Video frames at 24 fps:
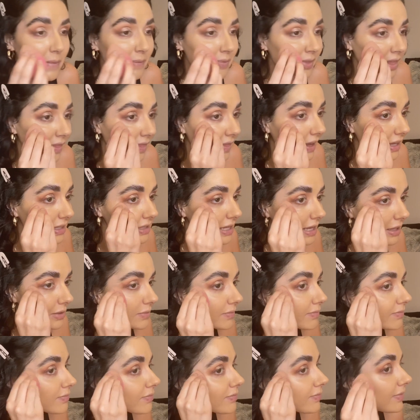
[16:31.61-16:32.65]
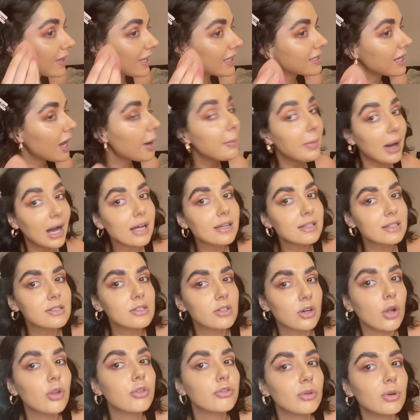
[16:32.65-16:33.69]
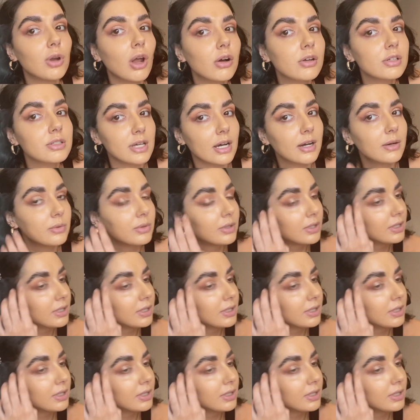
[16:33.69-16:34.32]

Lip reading: That's how bad it's got through lockdown.